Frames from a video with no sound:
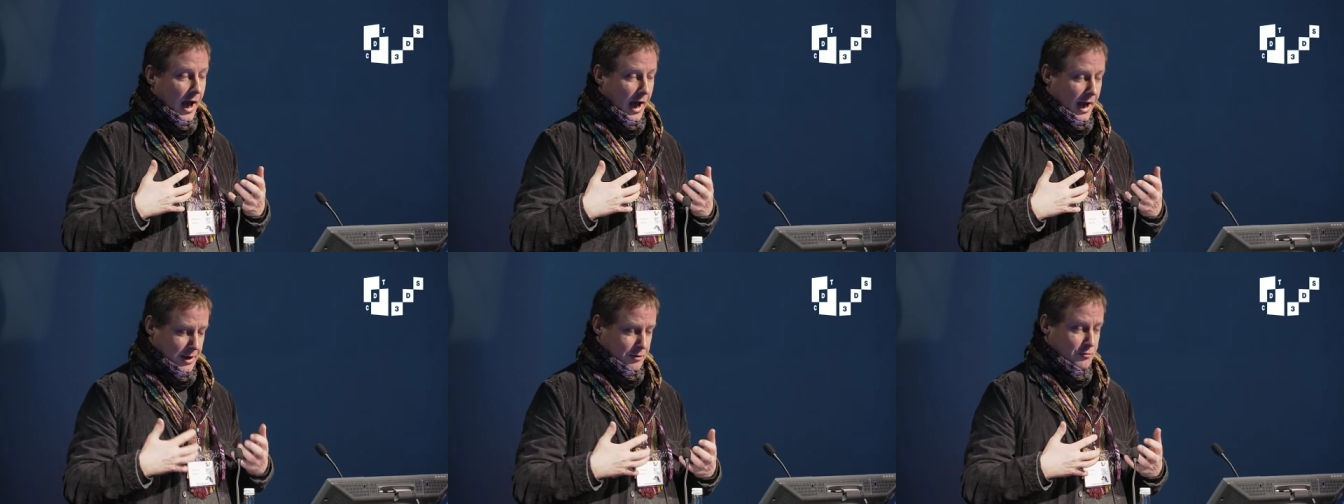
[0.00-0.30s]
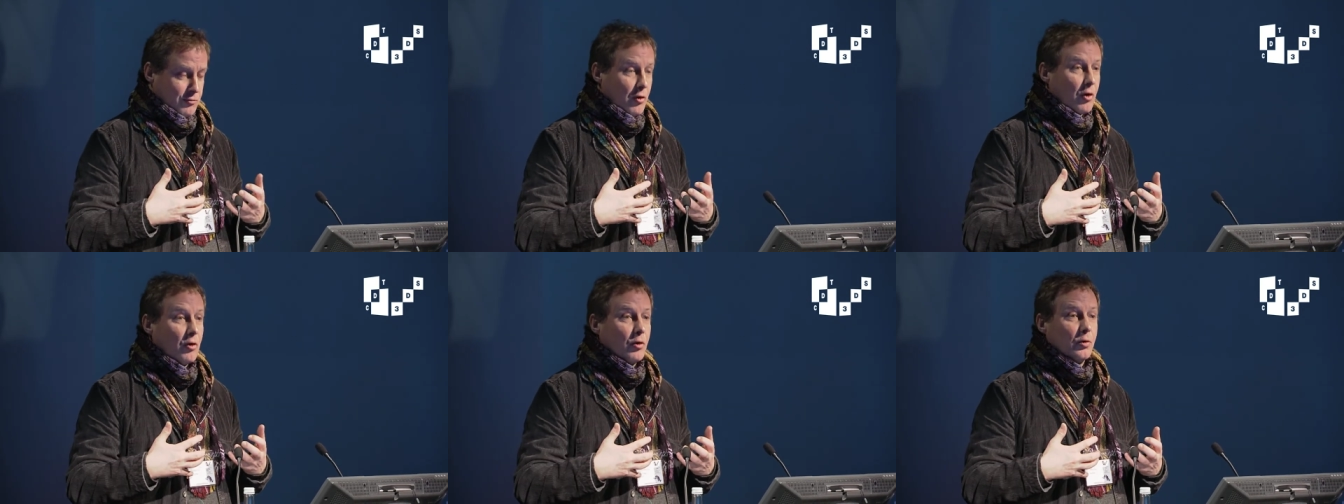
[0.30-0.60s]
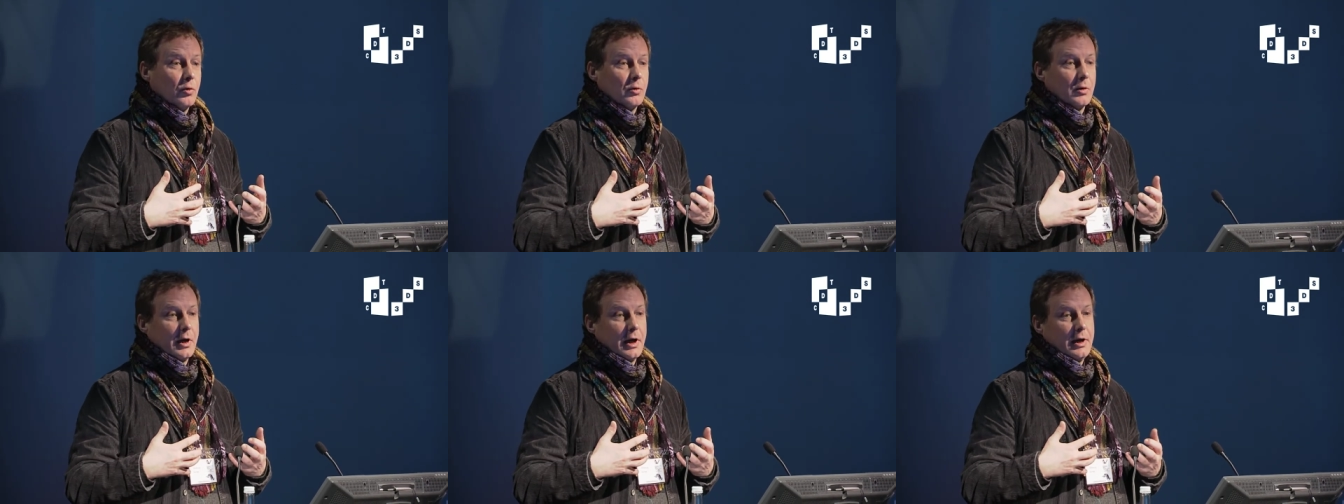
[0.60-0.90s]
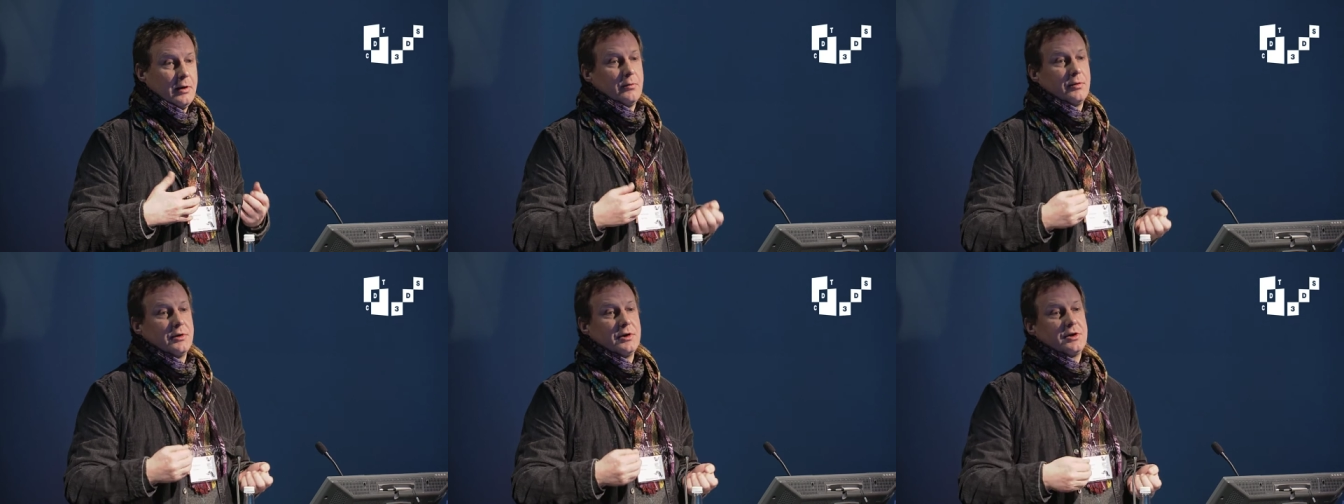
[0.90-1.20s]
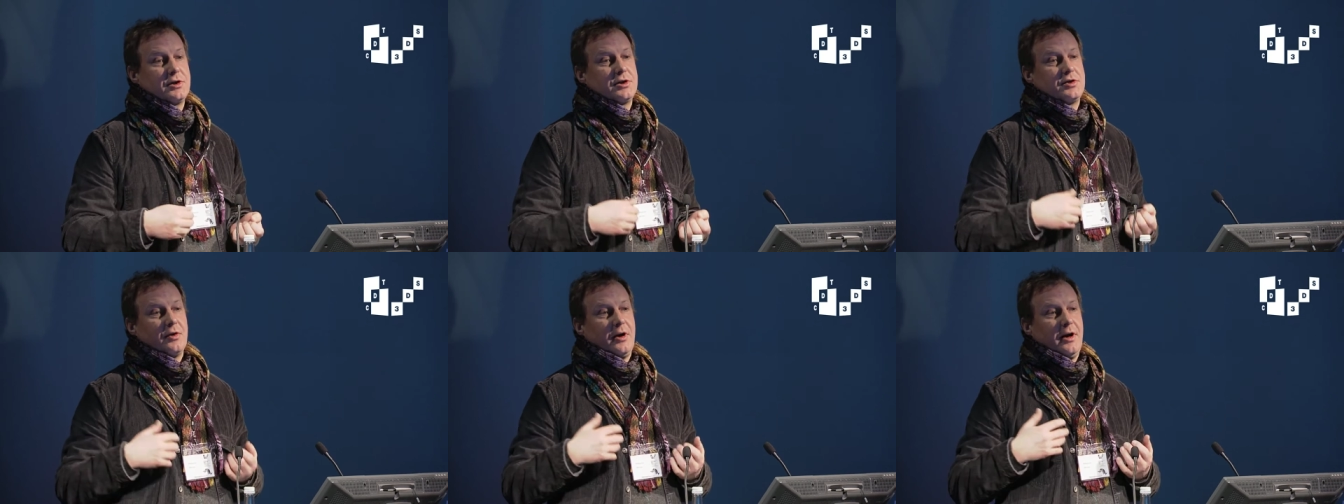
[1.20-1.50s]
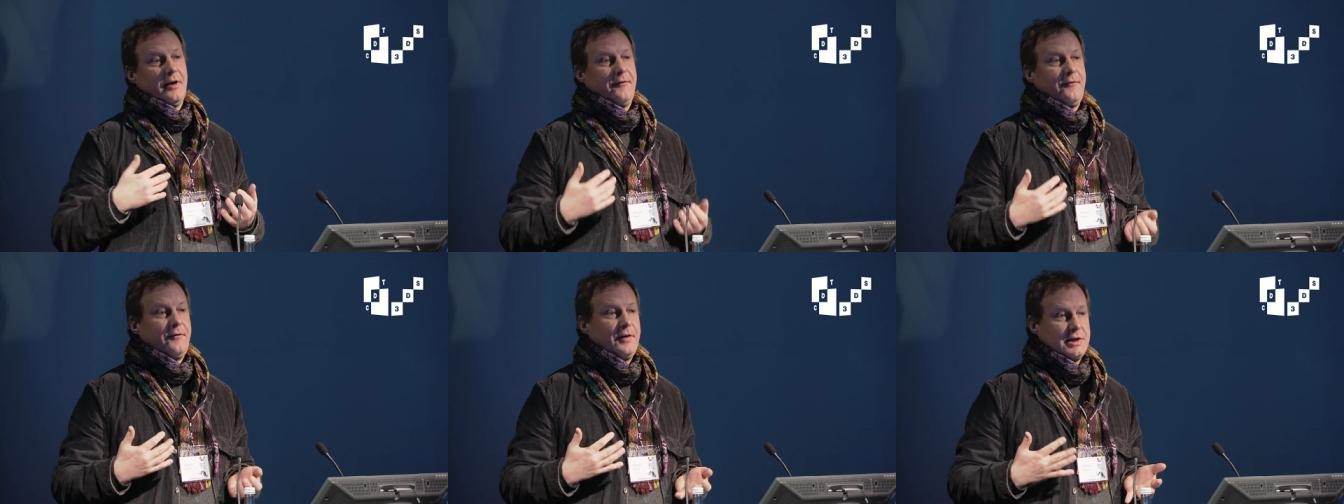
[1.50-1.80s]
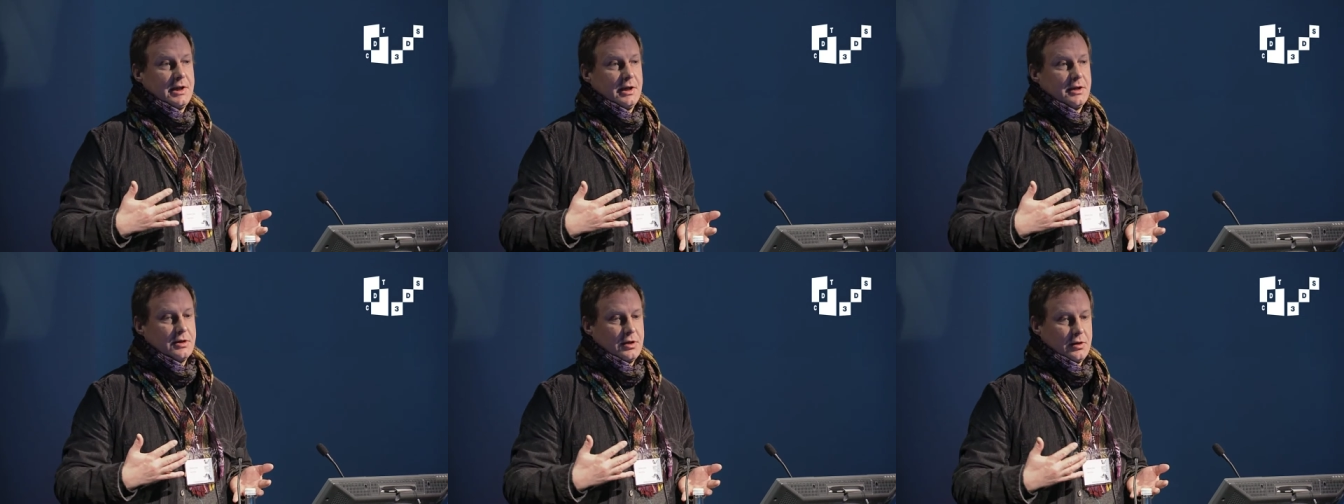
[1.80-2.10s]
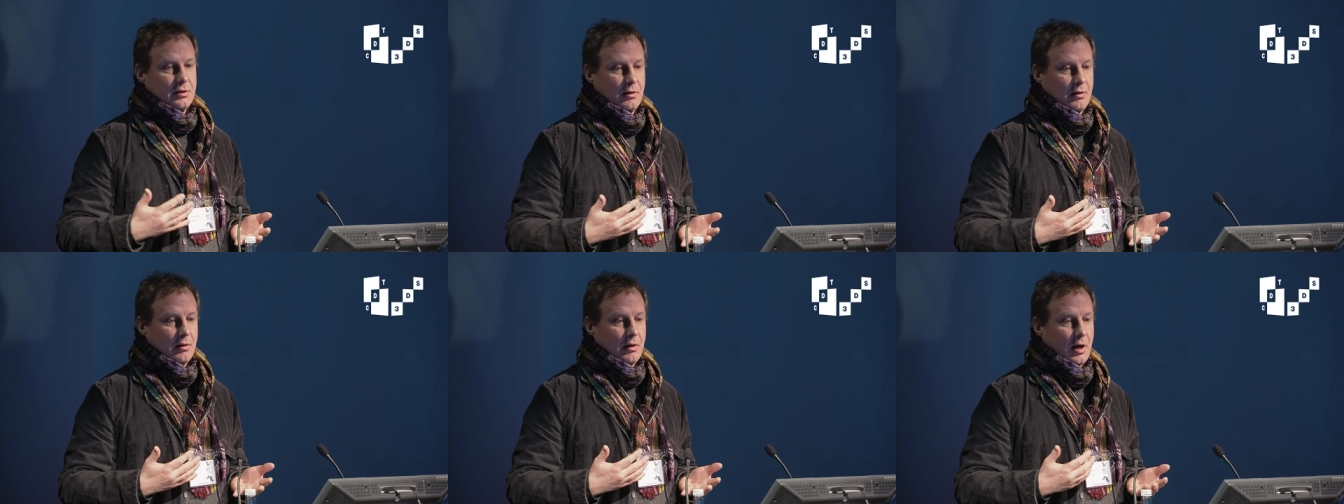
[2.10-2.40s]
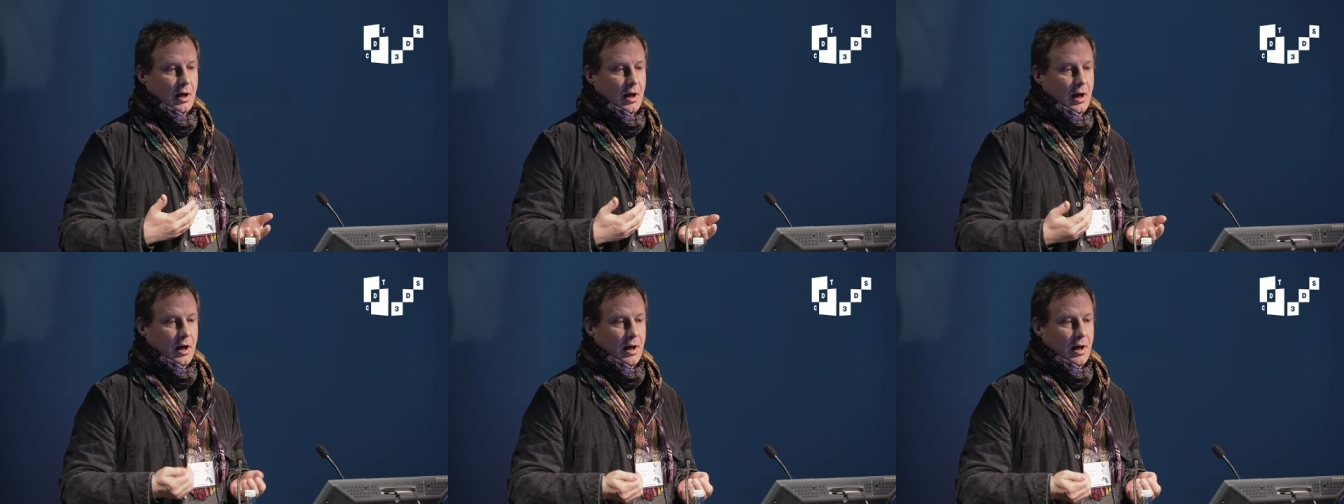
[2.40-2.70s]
a rule in order to try and fit into your